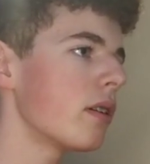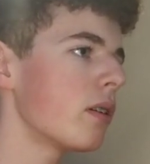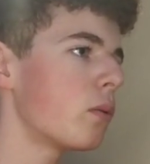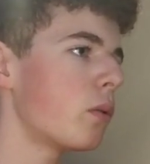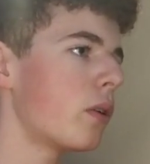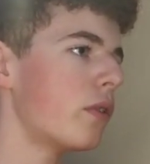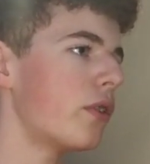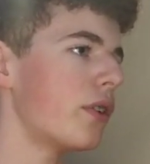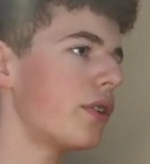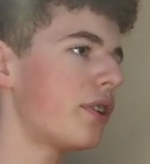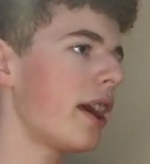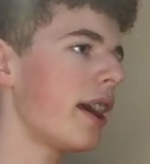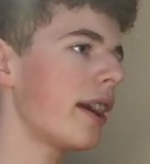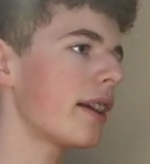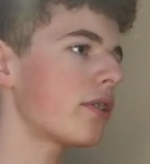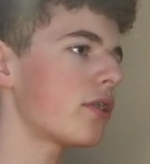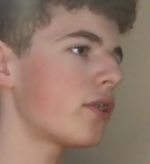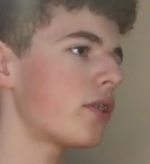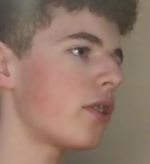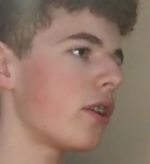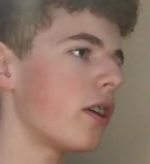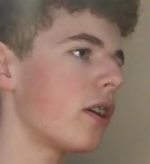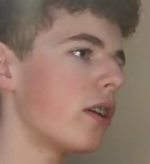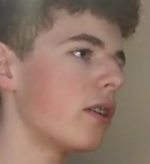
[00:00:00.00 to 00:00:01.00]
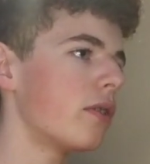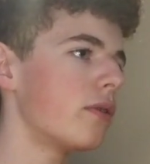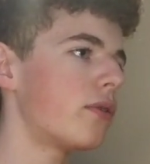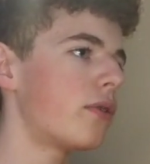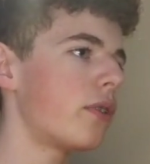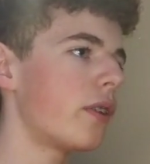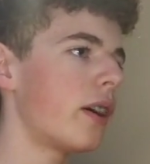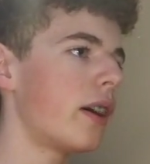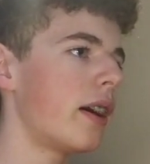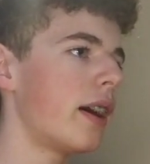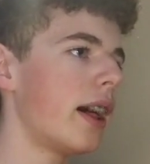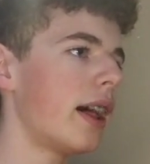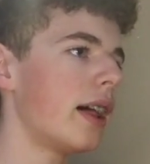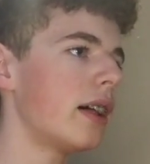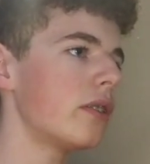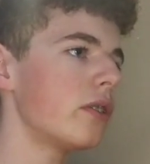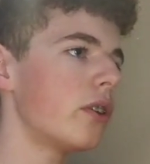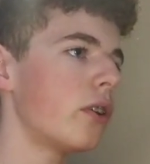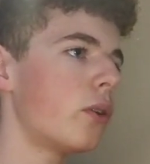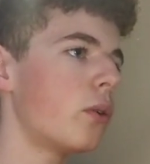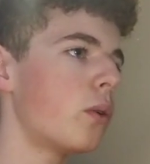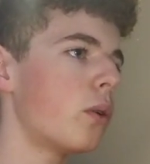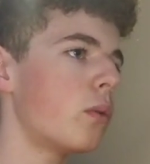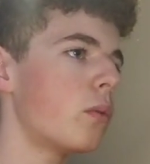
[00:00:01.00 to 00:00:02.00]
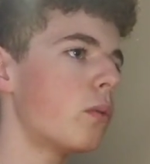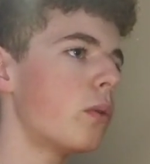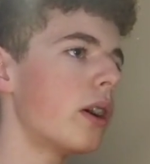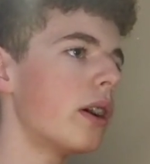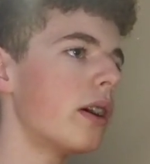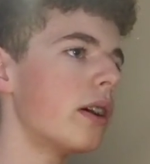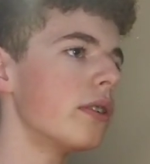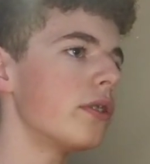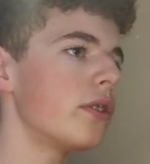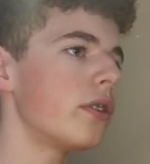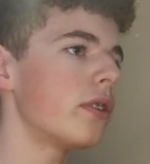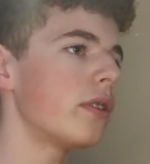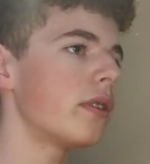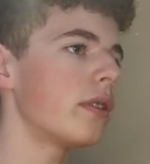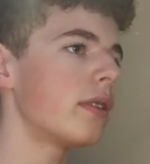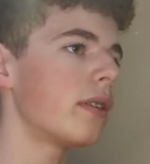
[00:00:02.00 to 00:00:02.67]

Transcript: with a text of hello world.